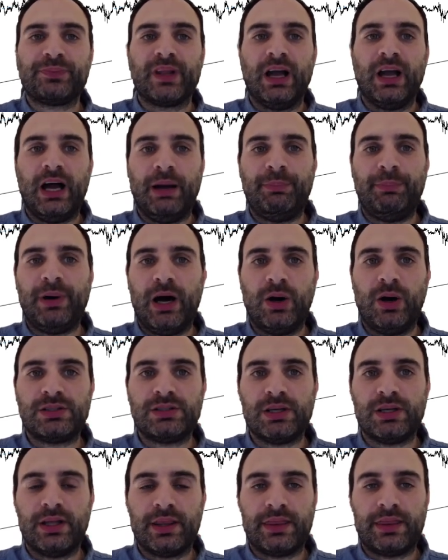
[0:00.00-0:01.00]
about
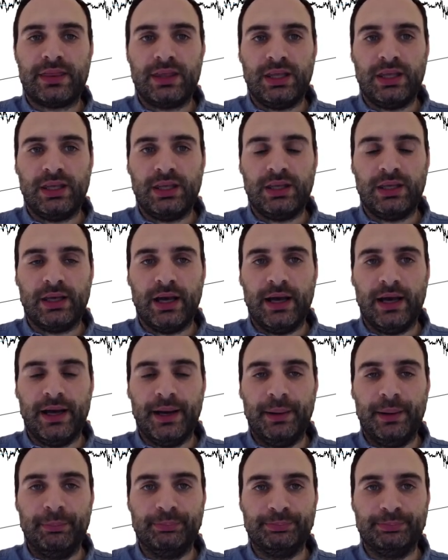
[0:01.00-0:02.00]
the
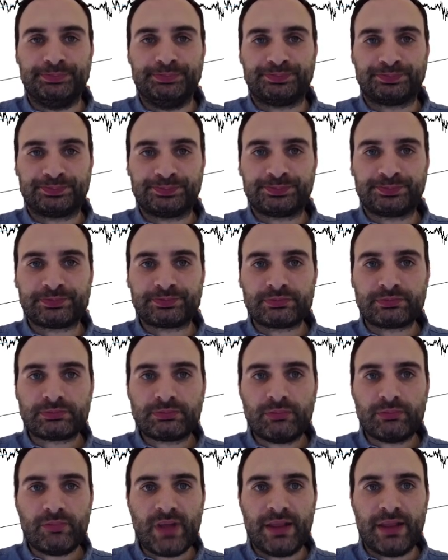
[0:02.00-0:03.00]

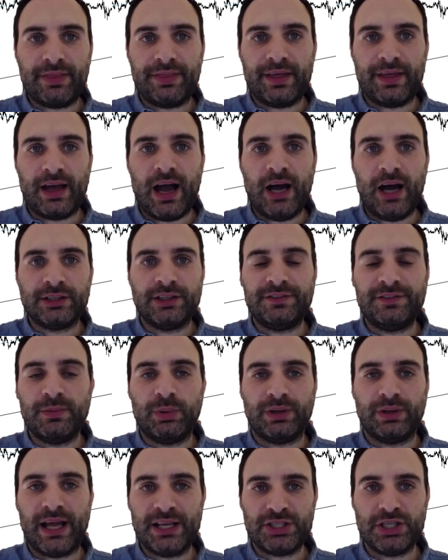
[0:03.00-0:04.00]
100
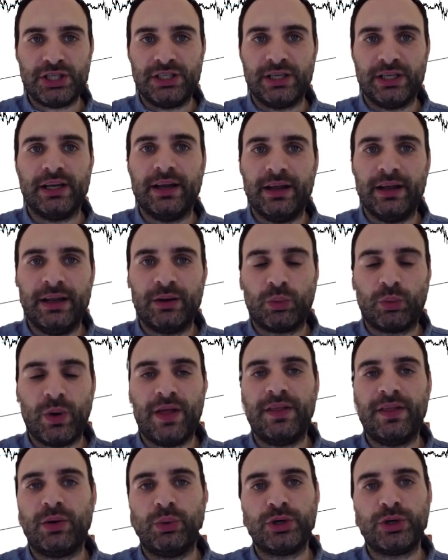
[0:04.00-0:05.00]
Fibonacci here and
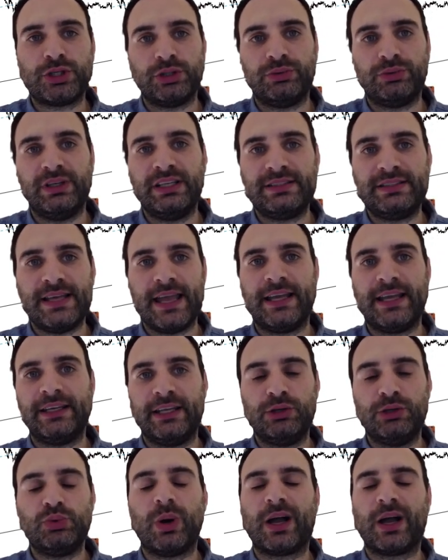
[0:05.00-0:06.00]
whether we should really take it
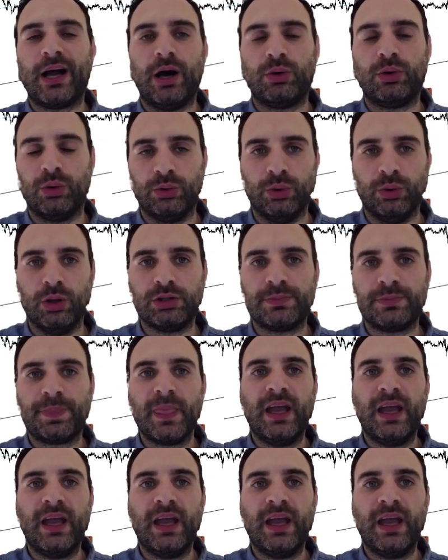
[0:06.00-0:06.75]
into account or not.